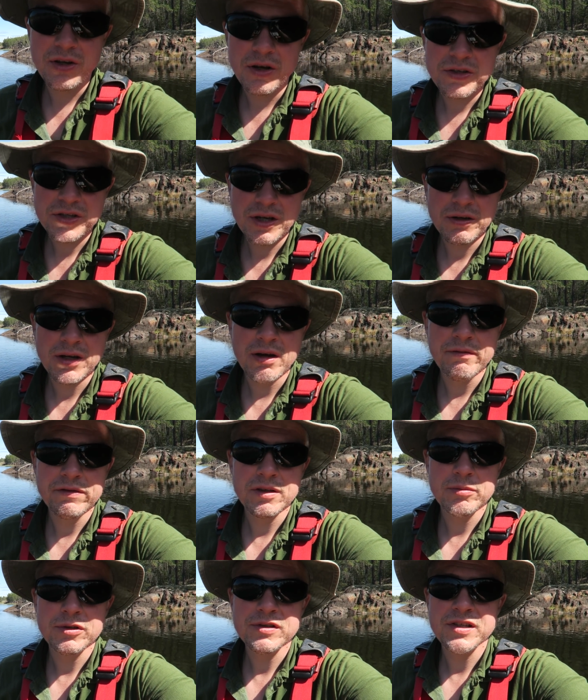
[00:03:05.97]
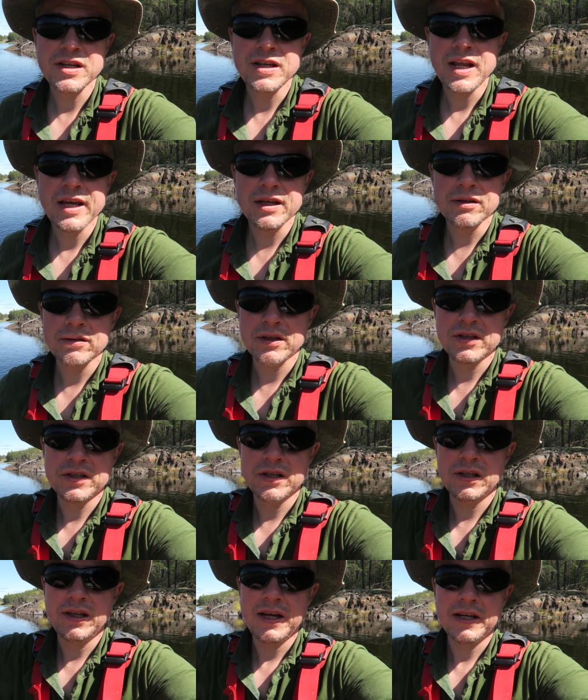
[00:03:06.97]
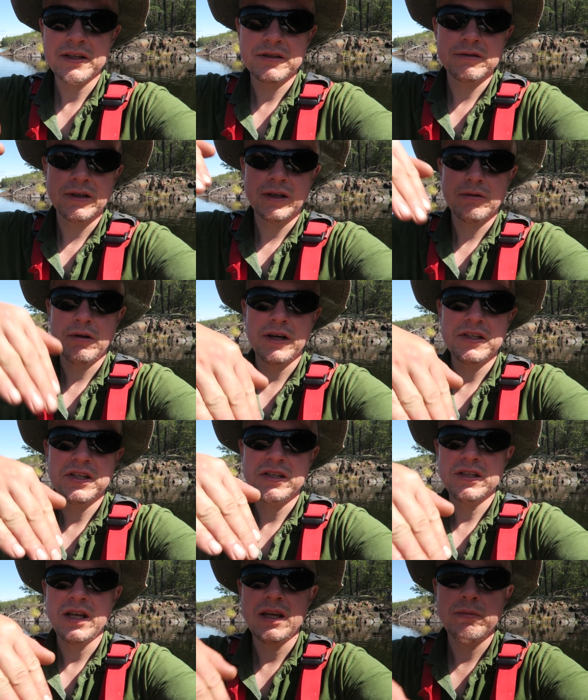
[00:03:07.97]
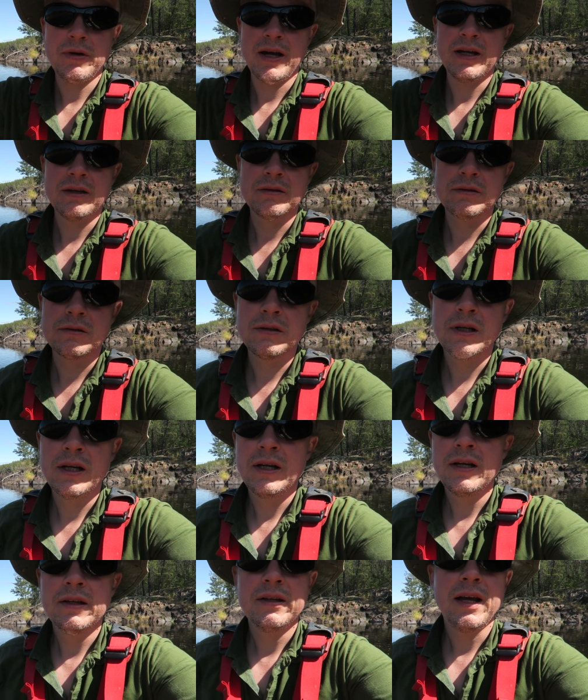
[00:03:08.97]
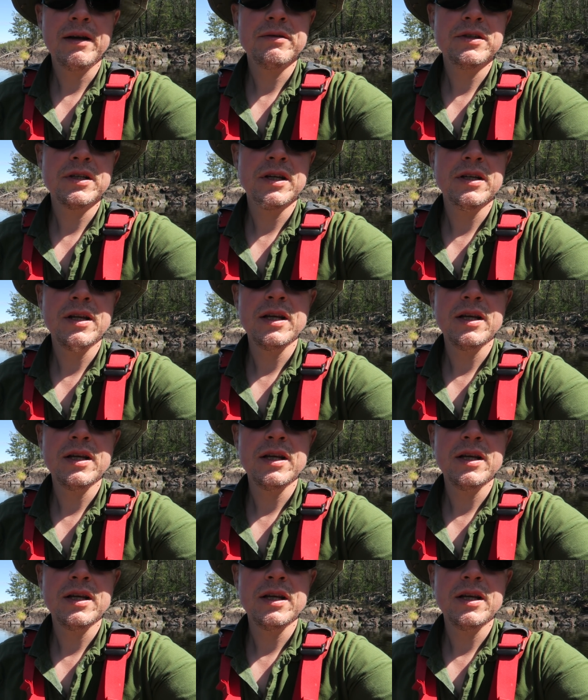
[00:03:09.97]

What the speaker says: not so comfortable to kneel because your legs are at quite a steep angle down to your